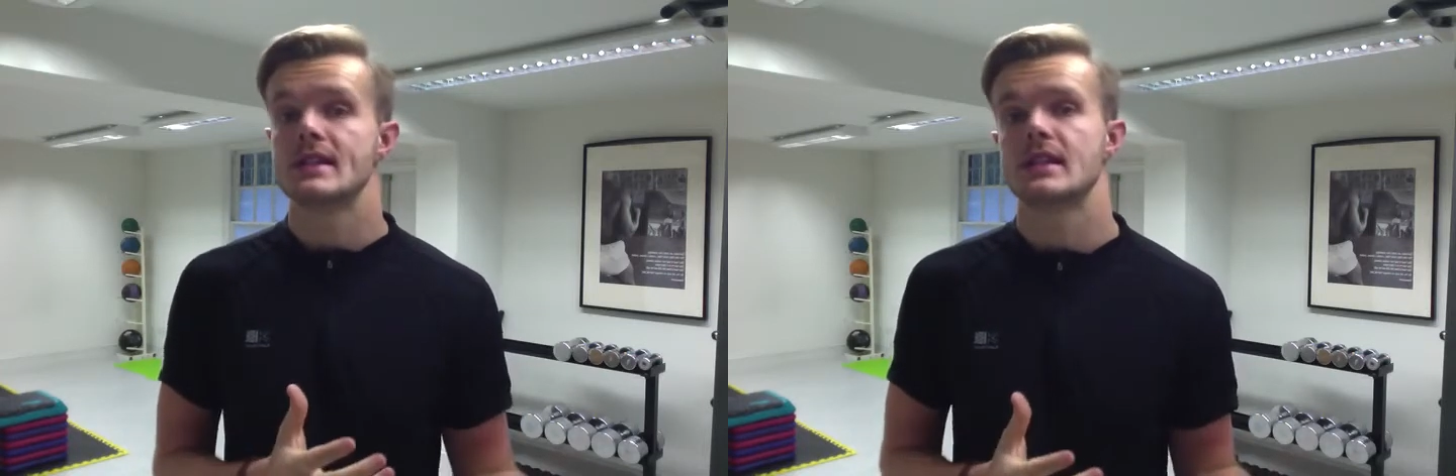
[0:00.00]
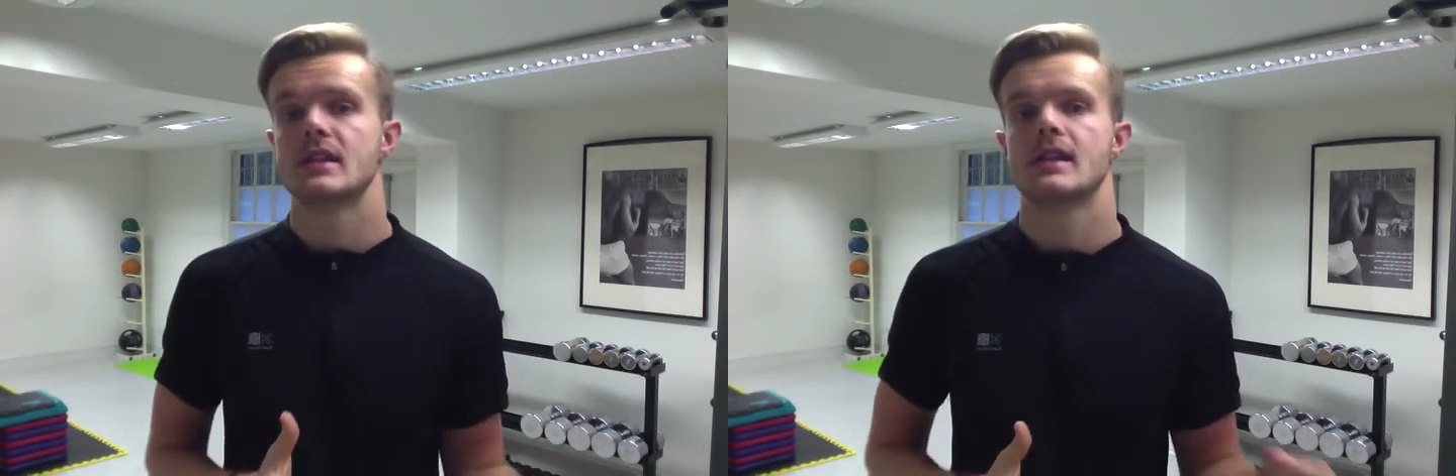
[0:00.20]

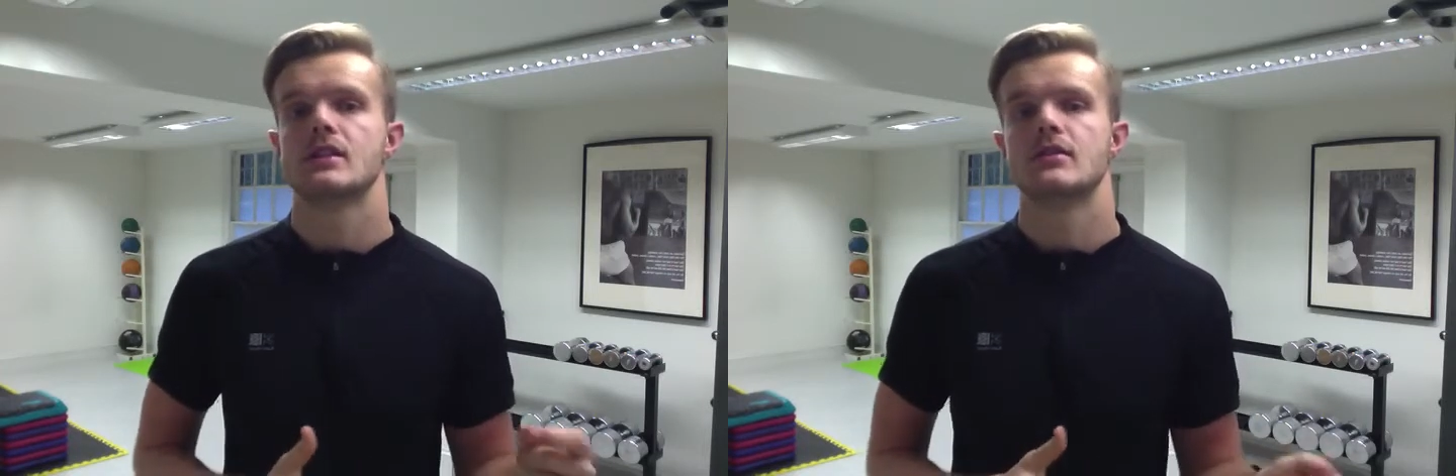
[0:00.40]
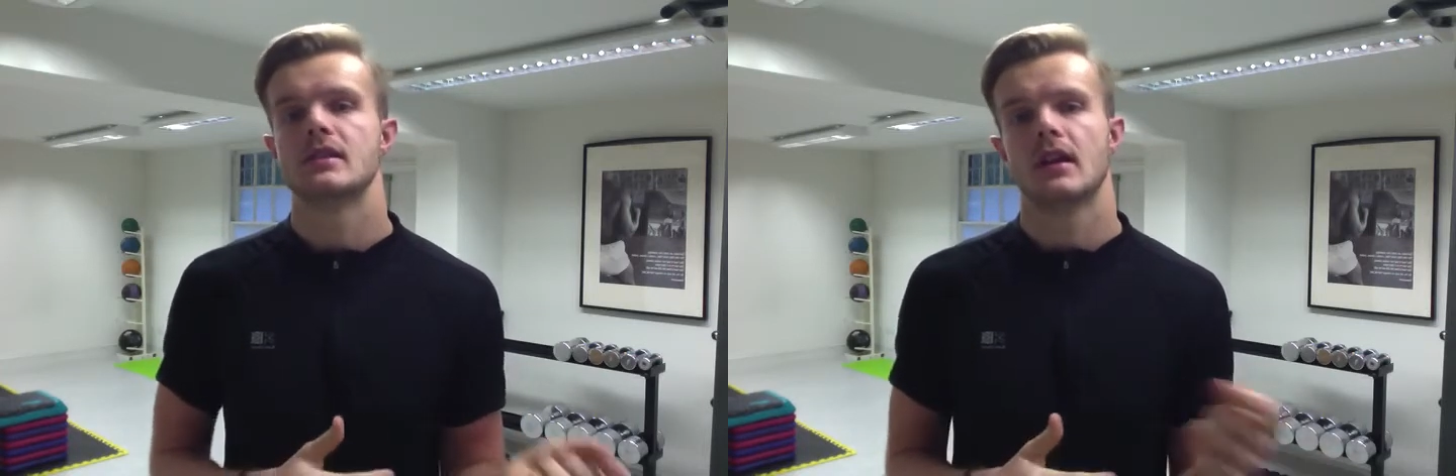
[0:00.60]
suggest
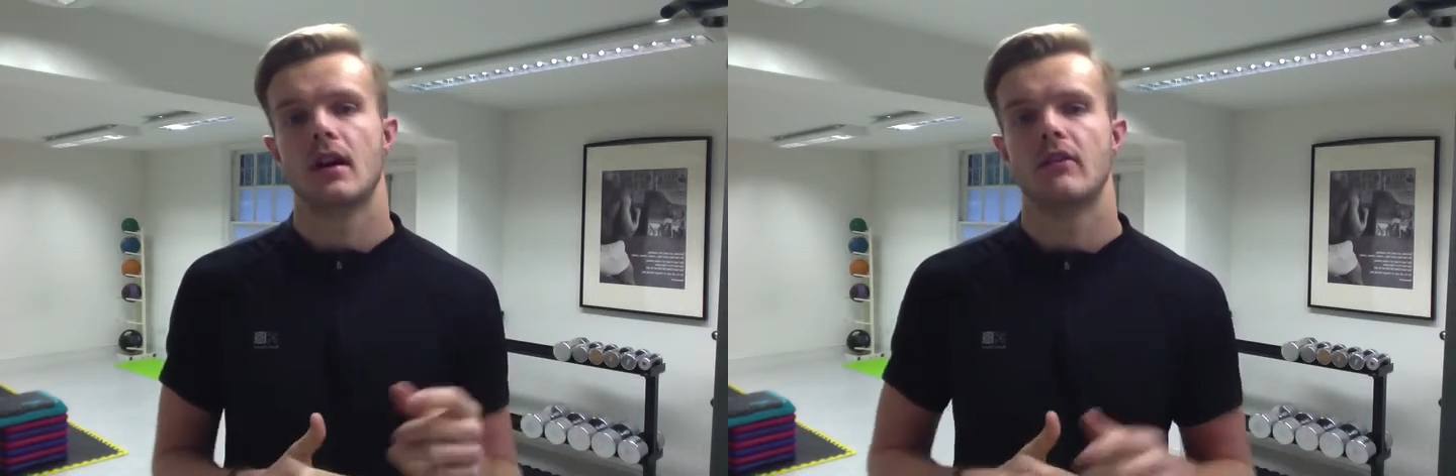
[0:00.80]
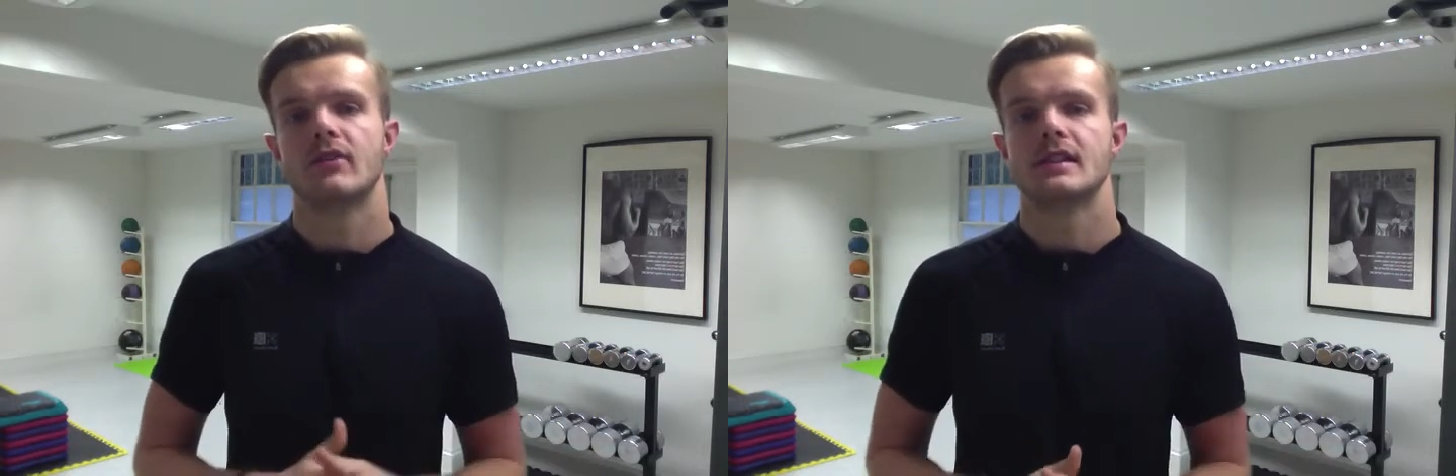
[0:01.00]
using
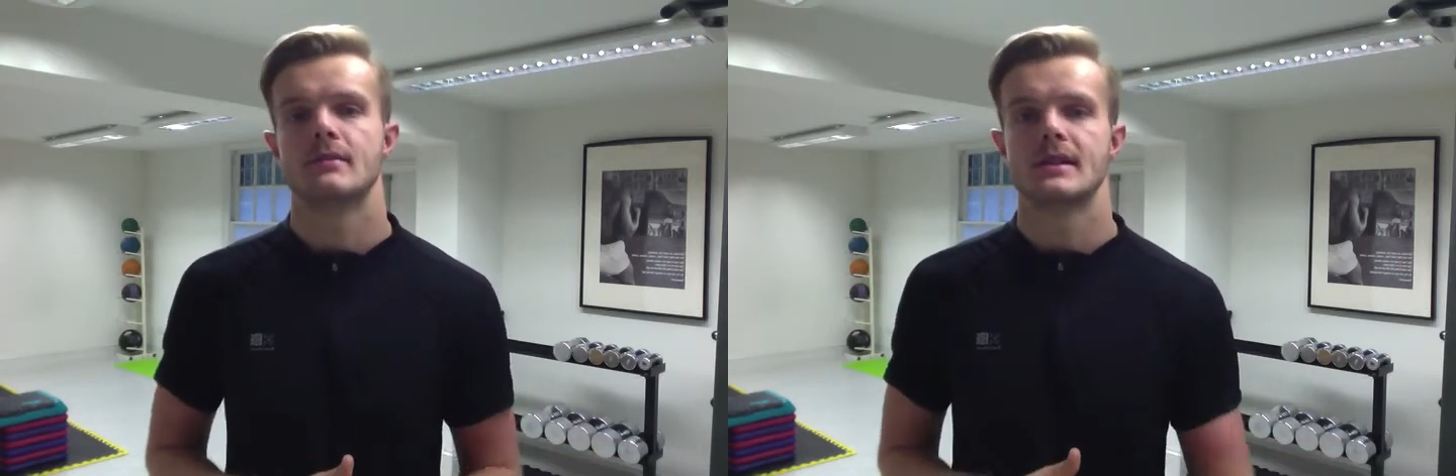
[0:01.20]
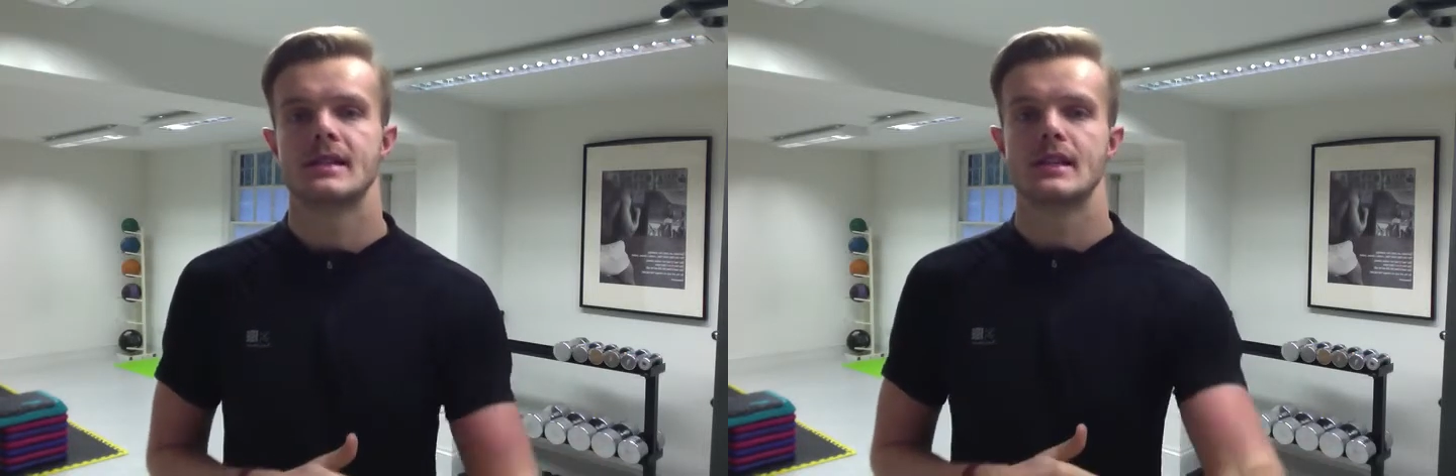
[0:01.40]
a
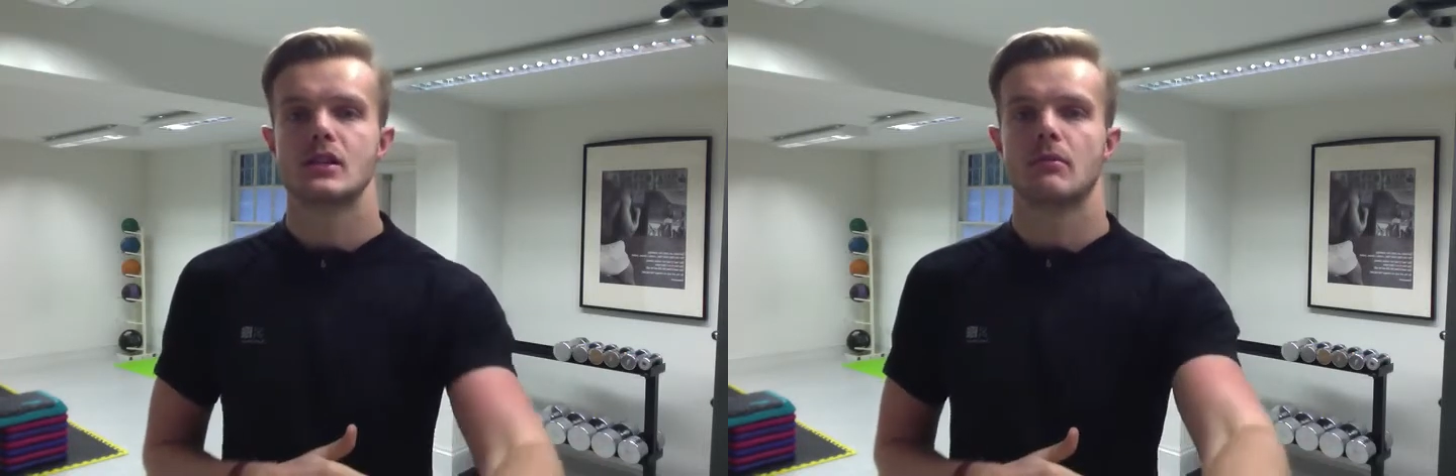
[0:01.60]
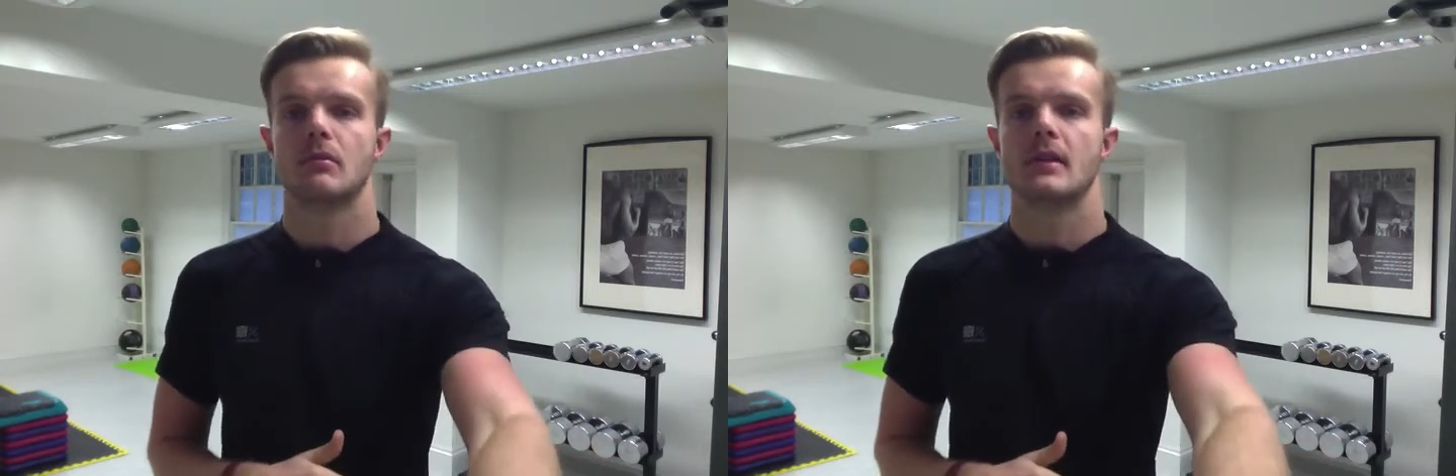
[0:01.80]
vitamin C
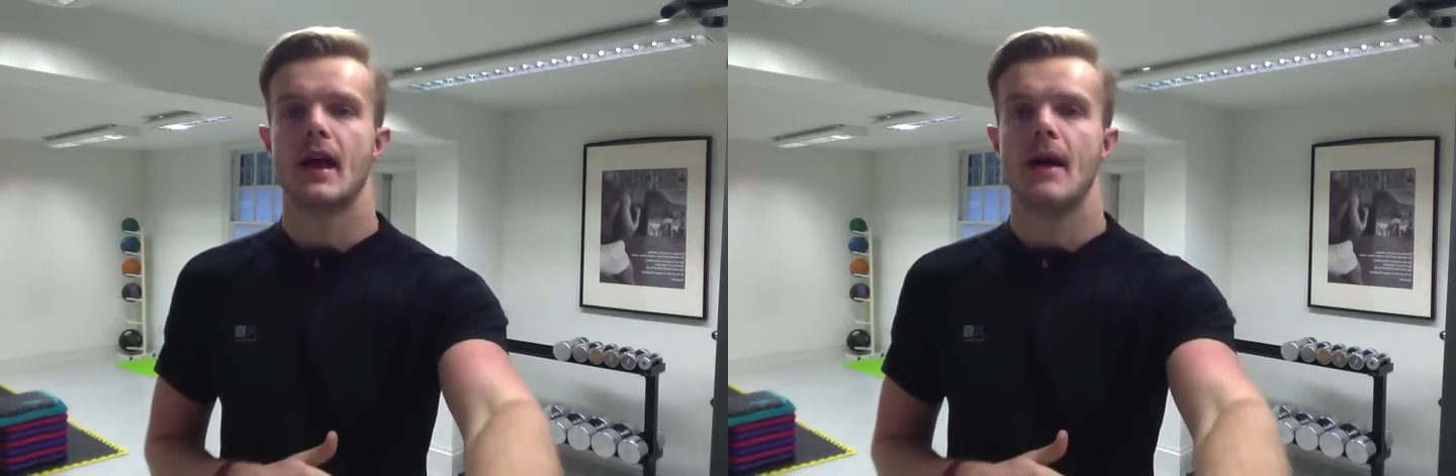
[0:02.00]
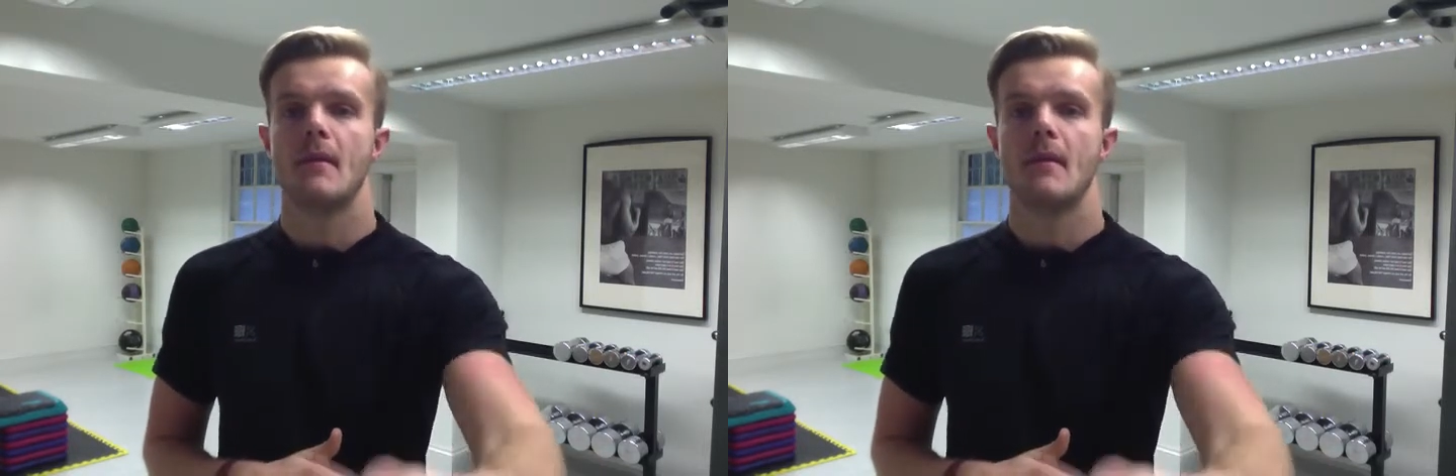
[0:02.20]
supplement.